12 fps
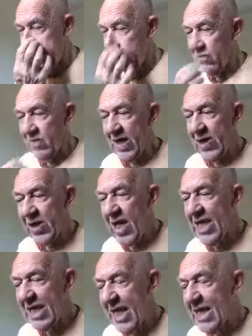We're
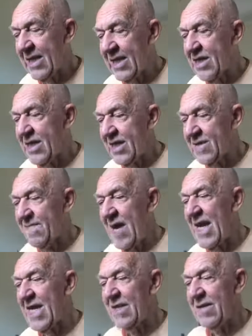thinking, this is
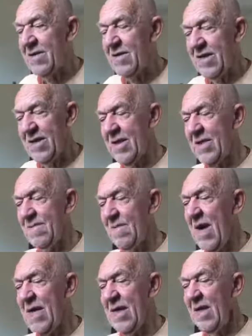mine, this is
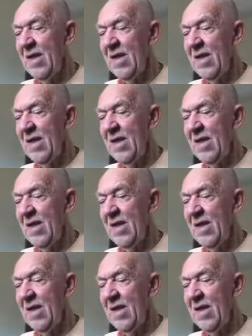mine.